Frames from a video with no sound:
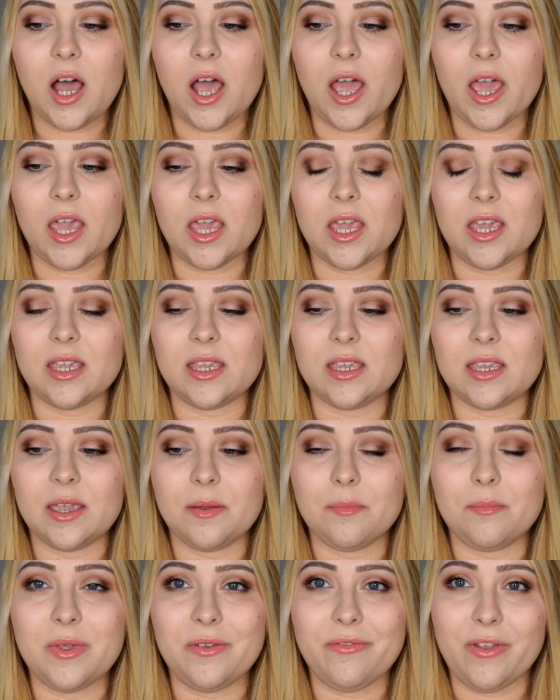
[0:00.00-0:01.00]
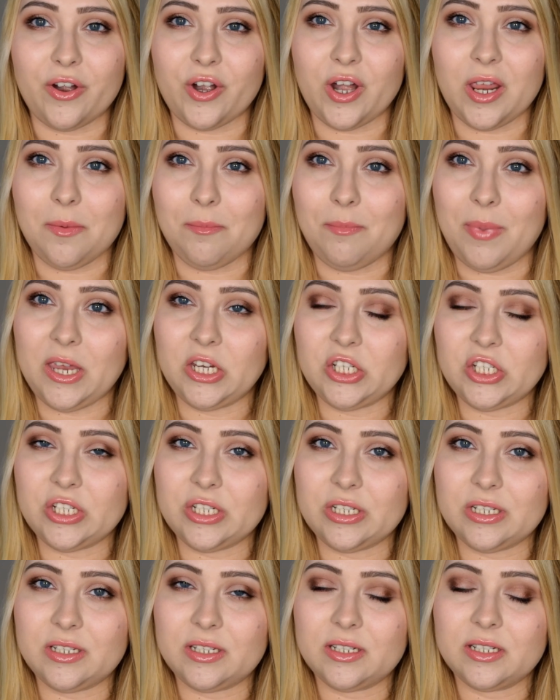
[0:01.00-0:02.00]
I can be very
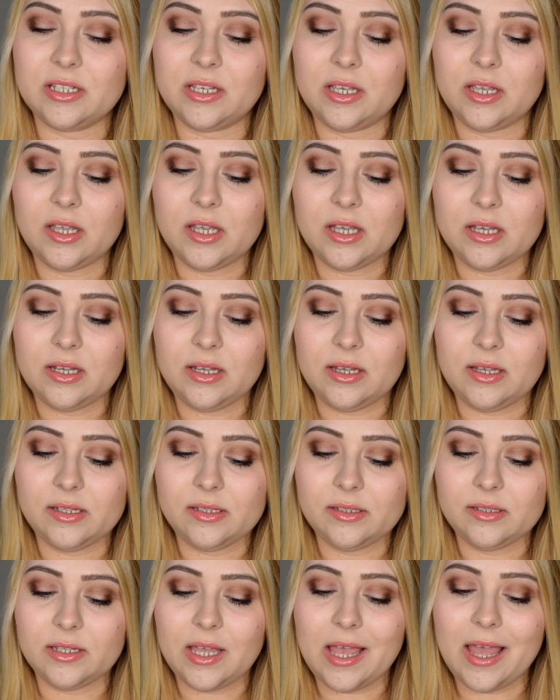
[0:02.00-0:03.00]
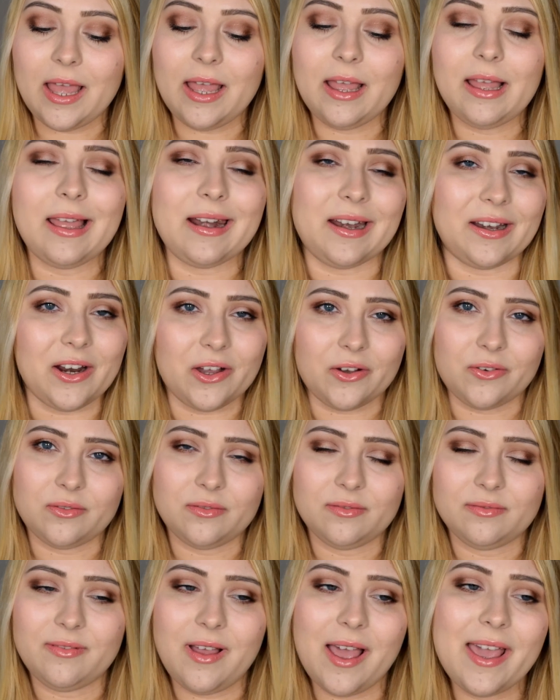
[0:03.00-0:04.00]
impatient. I don't know.
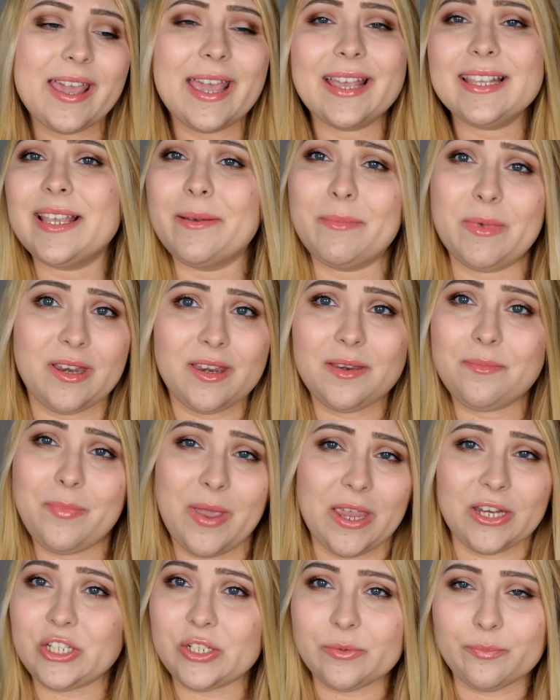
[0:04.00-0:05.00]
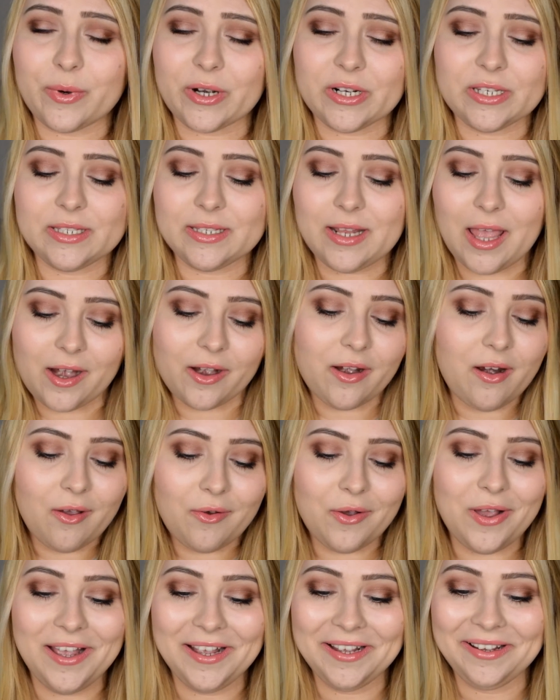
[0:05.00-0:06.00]
I guess I'm an impatient person. I don't
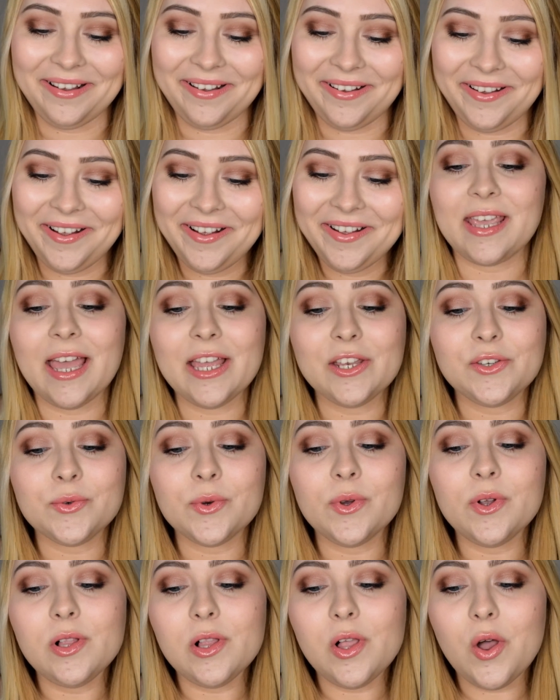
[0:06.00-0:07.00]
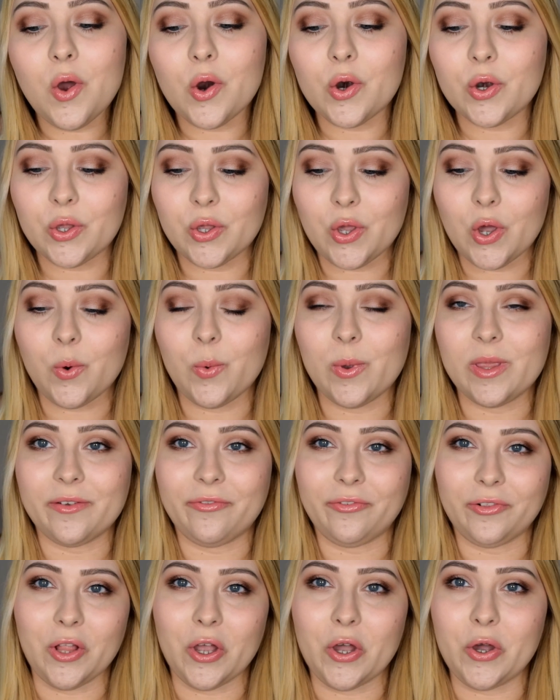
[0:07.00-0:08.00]
know. Schedule or go with the
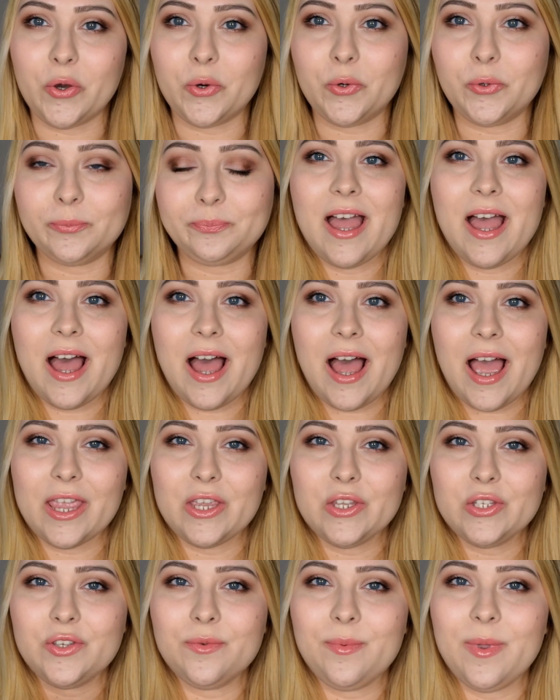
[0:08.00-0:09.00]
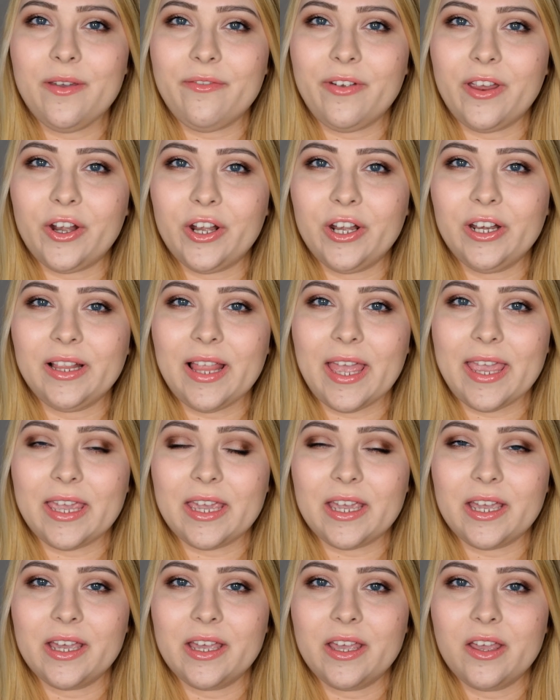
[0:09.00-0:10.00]
flow? I used to be a very
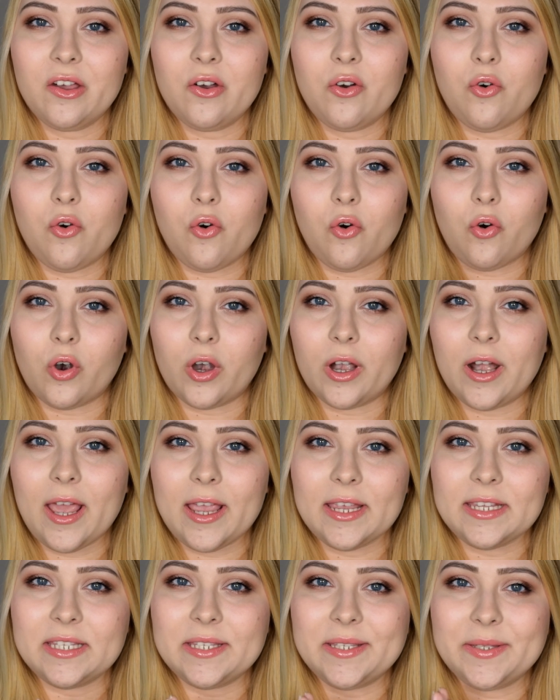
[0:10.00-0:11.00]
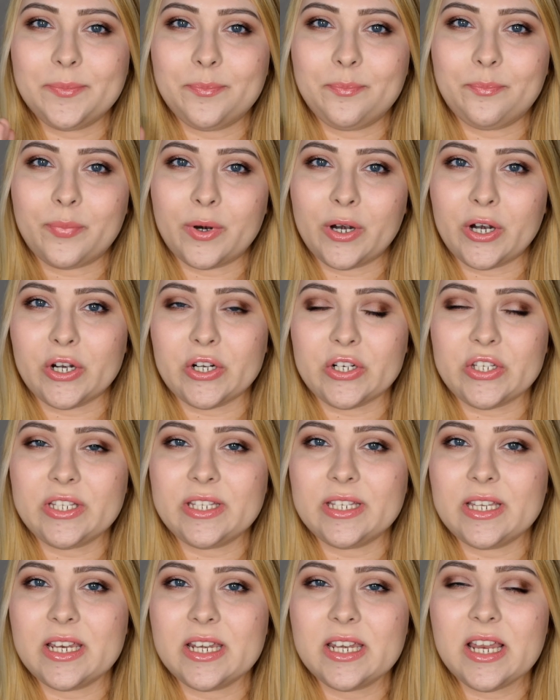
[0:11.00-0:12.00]
like organized
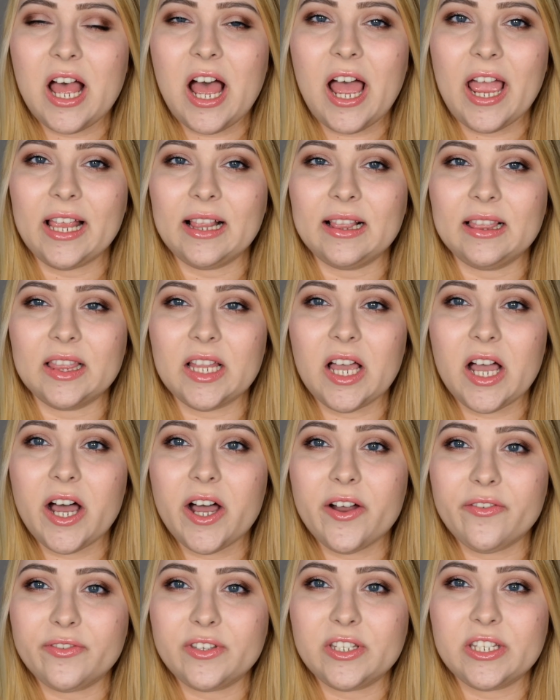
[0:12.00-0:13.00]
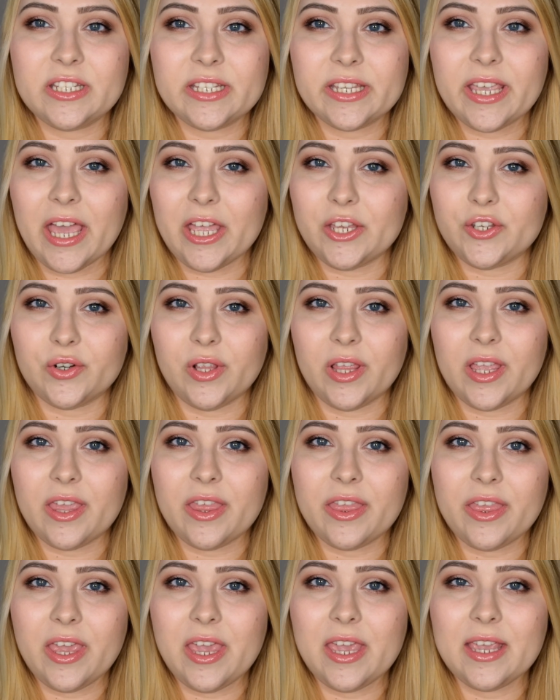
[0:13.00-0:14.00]
person. I loved scheduling
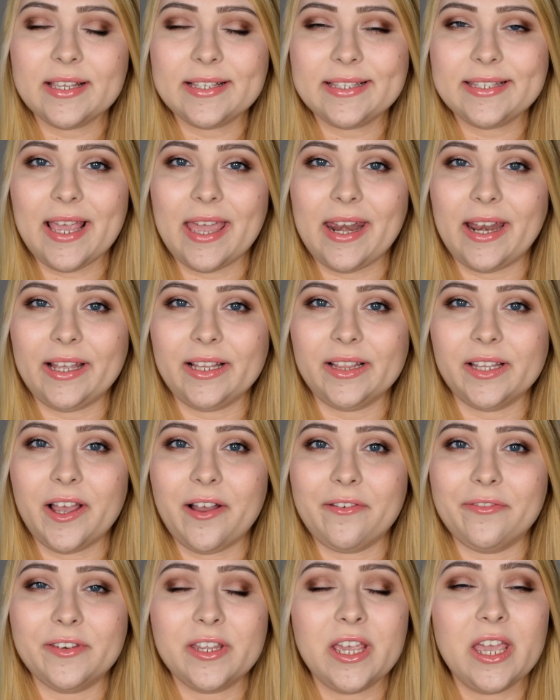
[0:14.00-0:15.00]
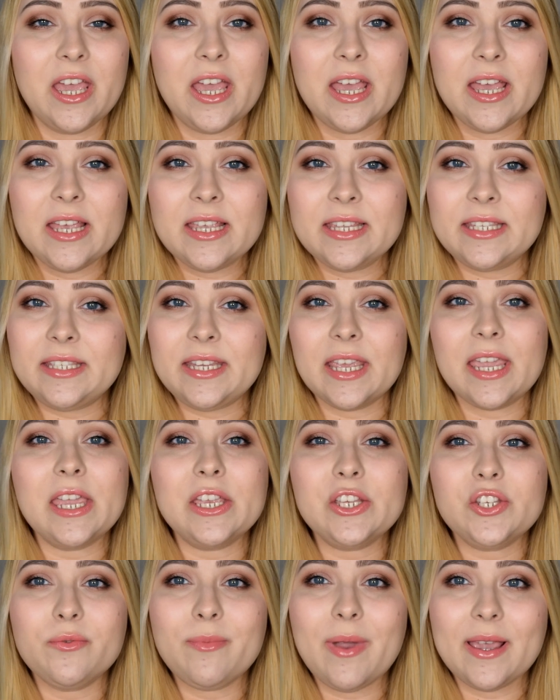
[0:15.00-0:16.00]
things and I loved
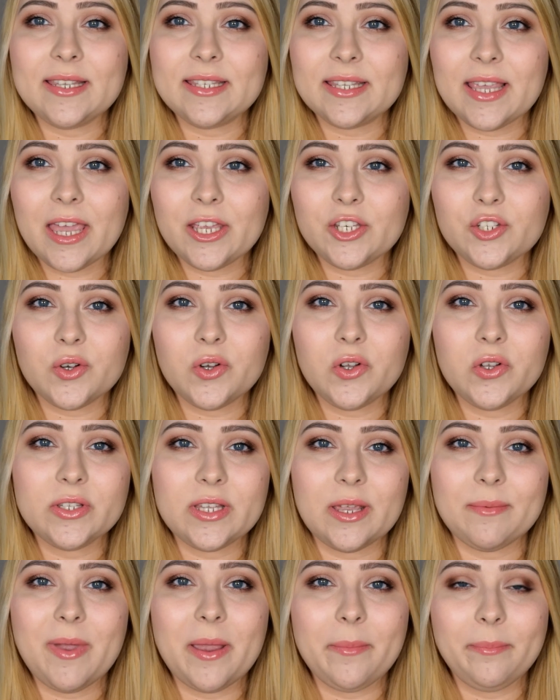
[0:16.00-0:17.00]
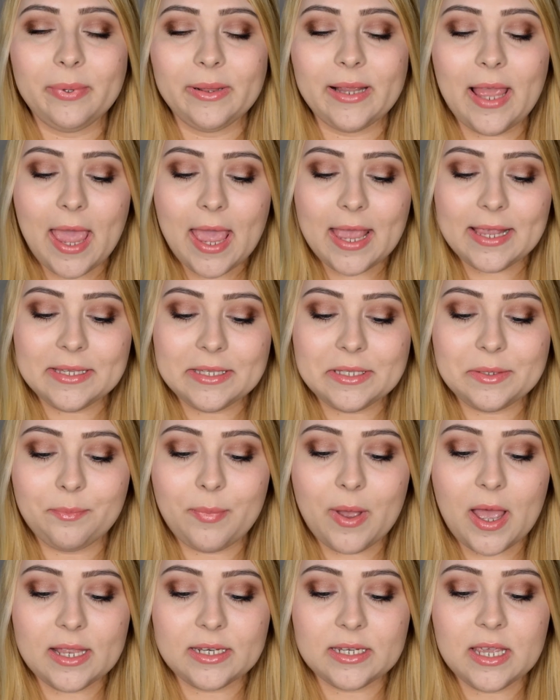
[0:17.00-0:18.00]
sticking to my schedules and my plans,
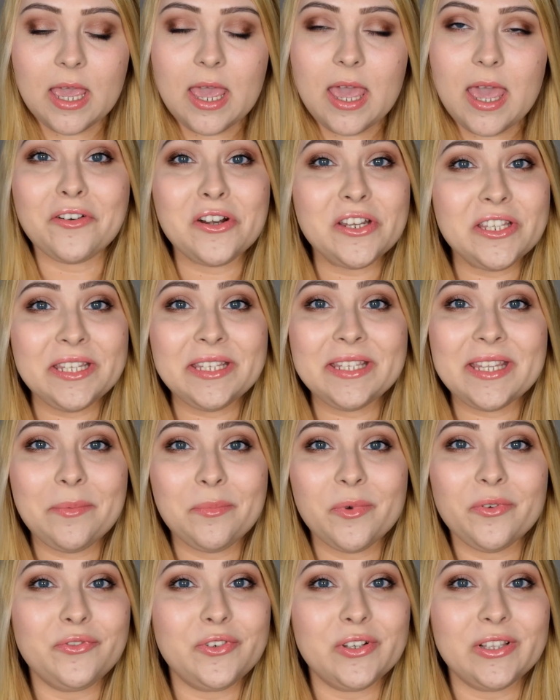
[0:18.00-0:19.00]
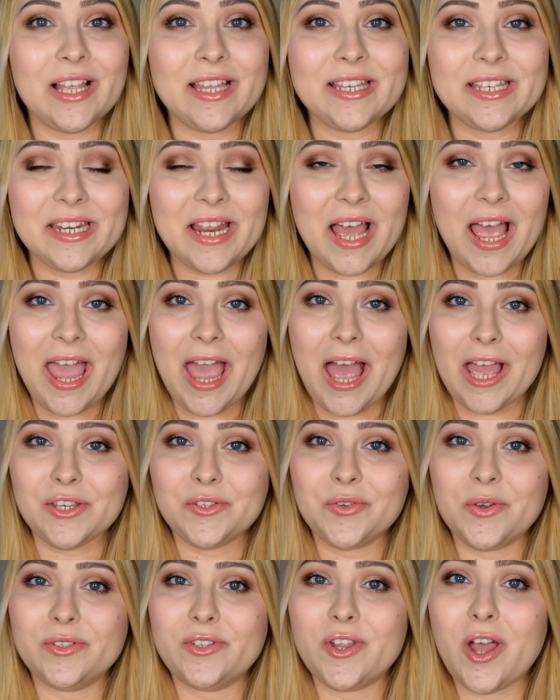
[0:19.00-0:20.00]
but ever since I moved to London I
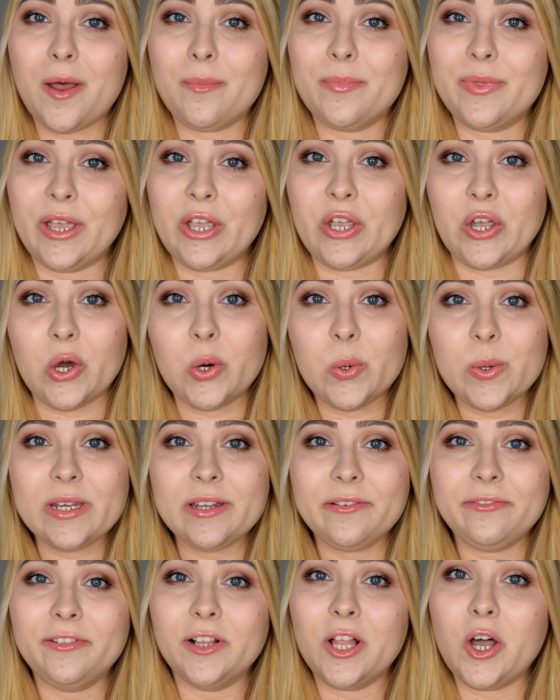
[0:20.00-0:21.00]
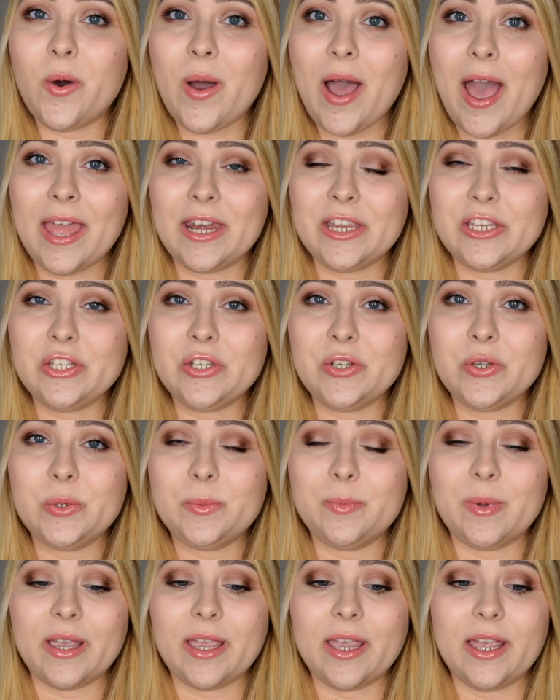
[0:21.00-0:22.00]
had to adopt the go with the flow
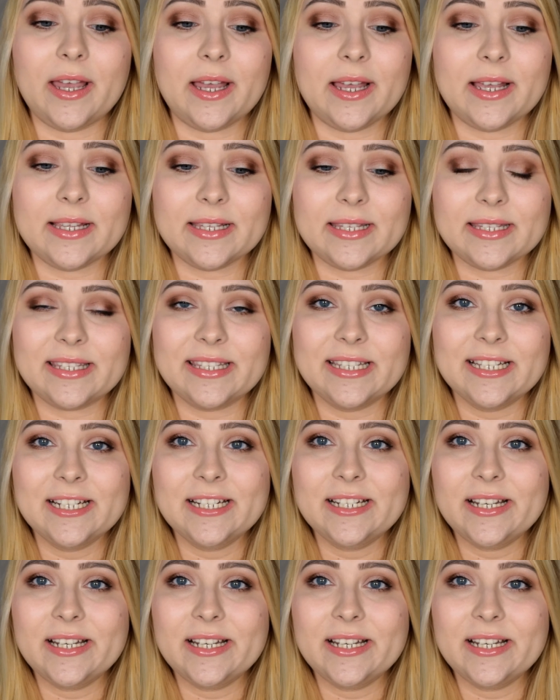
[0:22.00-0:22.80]
attitude because,